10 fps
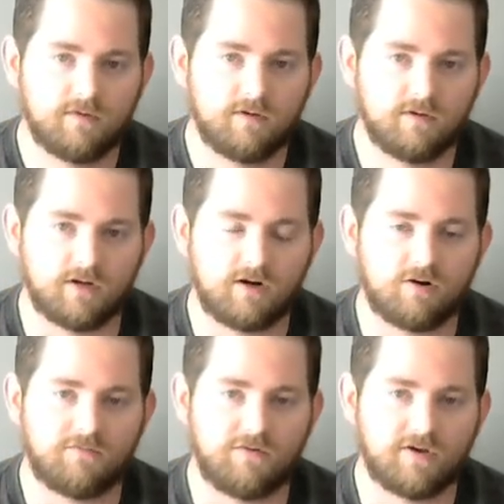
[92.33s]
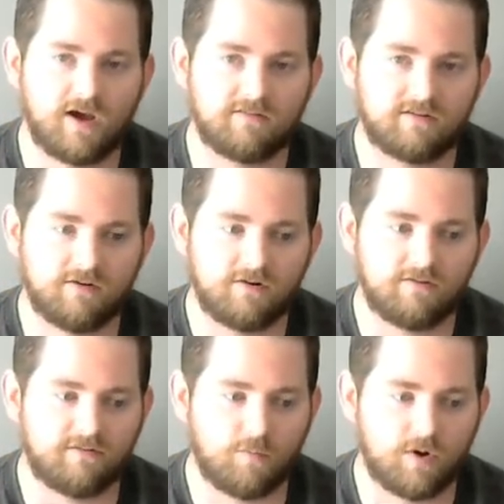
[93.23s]
And I don't know if you guys can
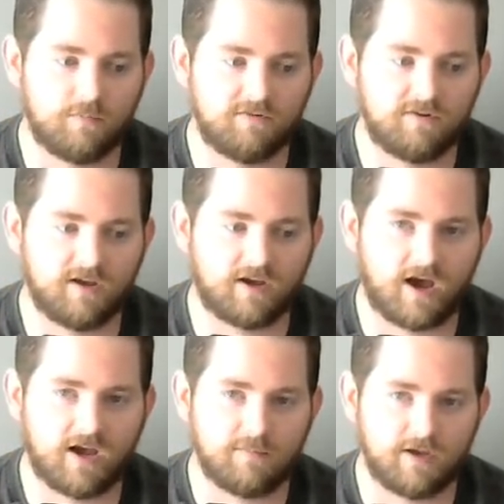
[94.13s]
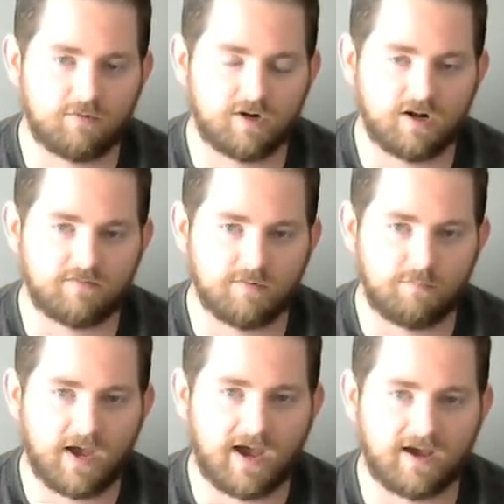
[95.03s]
notice the one mistake I made right off the
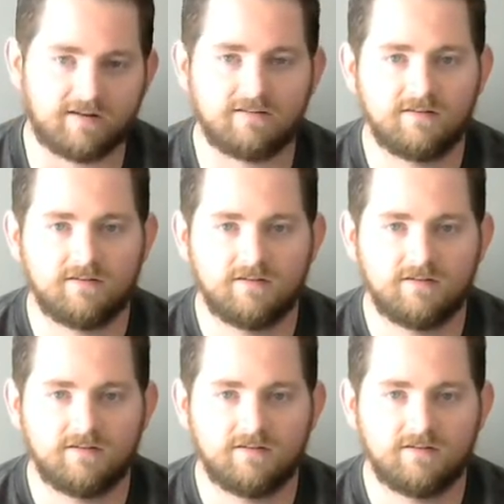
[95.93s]
bat,